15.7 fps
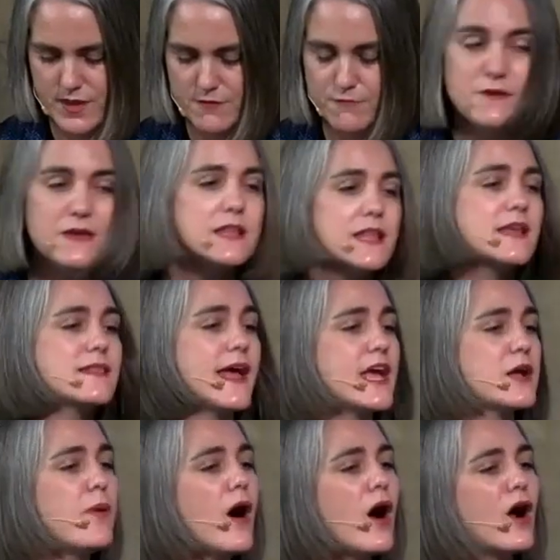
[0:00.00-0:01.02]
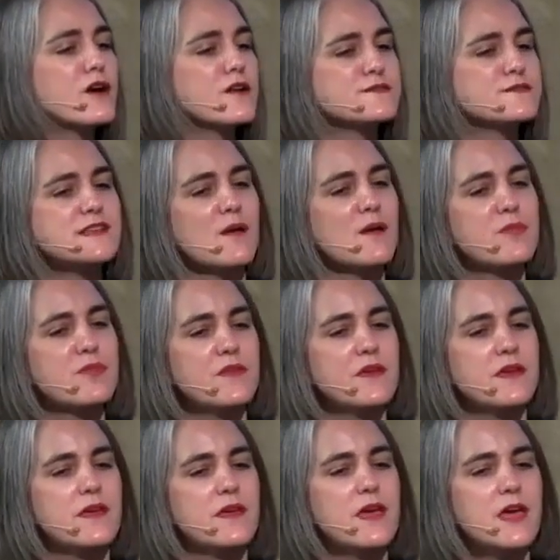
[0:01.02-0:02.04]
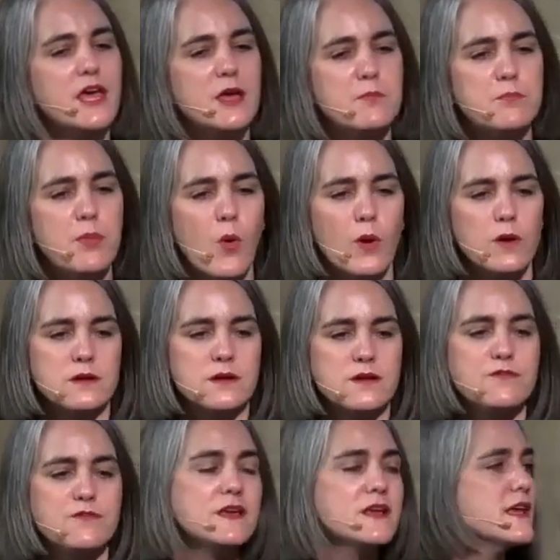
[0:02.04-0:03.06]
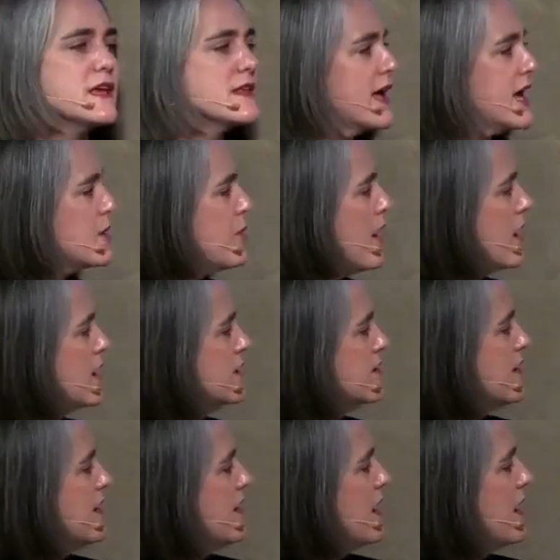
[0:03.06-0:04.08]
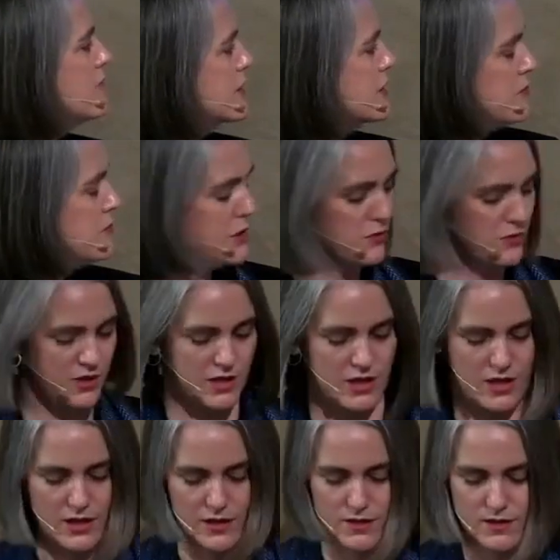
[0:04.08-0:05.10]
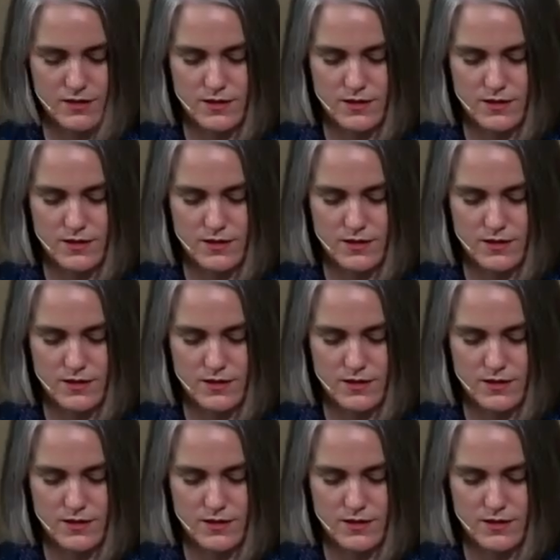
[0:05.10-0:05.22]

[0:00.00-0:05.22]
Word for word: feeling like part of something important, feeling like part of a community.